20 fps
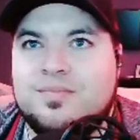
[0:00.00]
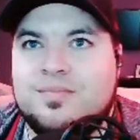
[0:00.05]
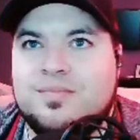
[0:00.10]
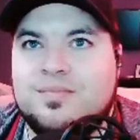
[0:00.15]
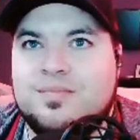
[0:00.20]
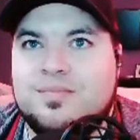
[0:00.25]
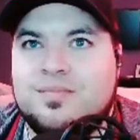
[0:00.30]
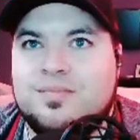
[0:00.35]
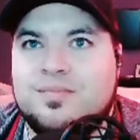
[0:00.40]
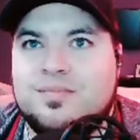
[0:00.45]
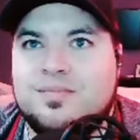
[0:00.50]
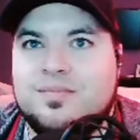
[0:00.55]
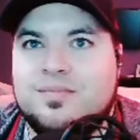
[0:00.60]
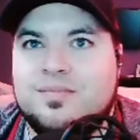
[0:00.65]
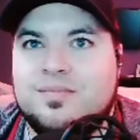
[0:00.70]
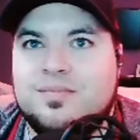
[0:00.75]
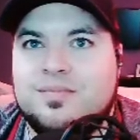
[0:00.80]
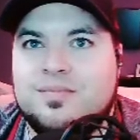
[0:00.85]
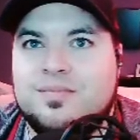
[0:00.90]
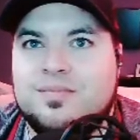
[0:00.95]

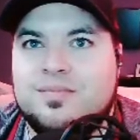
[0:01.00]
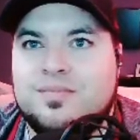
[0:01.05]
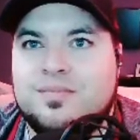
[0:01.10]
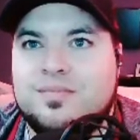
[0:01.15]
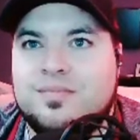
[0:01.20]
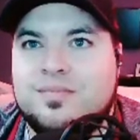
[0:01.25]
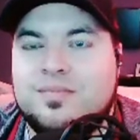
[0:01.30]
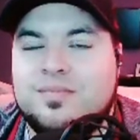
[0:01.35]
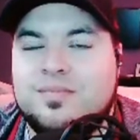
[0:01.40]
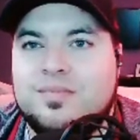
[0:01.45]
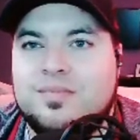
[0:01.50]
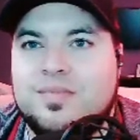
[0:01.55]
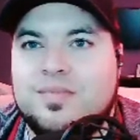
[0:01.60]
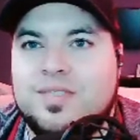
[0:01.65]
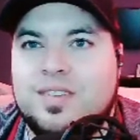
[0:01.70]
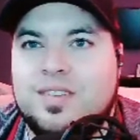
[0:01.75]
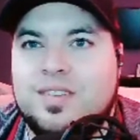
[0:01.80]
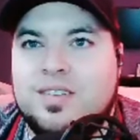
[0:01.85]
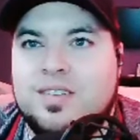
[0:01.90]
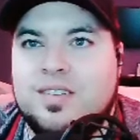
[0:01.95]

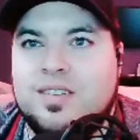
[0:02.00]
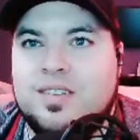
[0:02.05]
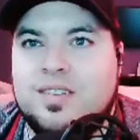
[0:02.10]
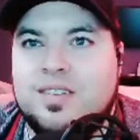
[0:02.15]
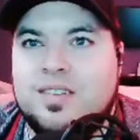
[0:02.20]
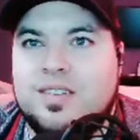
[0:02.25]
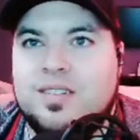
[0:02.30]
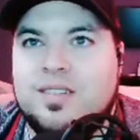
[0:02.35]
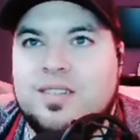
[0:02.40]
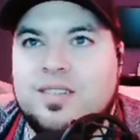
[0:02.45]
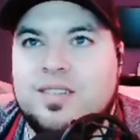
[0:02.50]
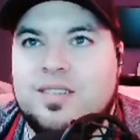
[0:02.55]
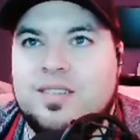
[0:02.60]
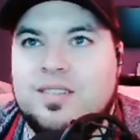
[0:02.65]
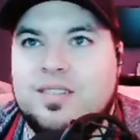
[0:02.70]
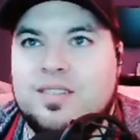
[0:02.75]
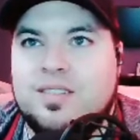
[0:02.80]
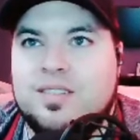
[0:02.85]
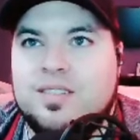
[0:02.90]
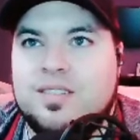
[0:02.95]

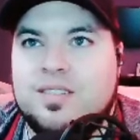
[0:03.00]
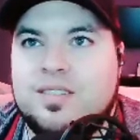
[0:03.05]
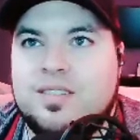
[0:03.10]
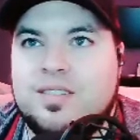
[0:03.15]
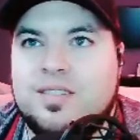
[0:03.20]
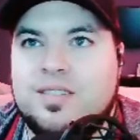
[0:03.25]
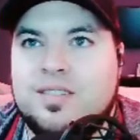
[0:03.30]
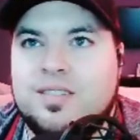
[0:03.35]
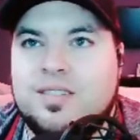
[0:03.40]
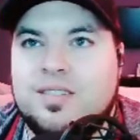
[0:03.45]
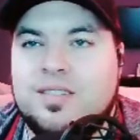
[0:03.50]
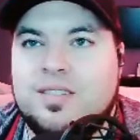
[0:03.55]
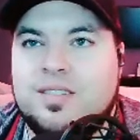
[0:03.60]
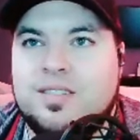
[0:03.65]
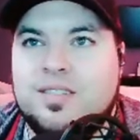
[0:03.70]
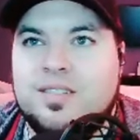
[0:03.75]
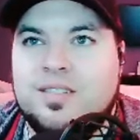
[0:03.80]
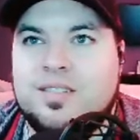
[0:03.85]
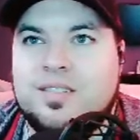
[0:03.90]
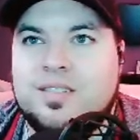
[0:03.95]

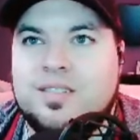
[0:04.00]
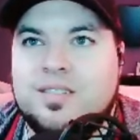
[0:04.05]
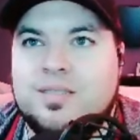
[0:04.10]
The person shown says nothing.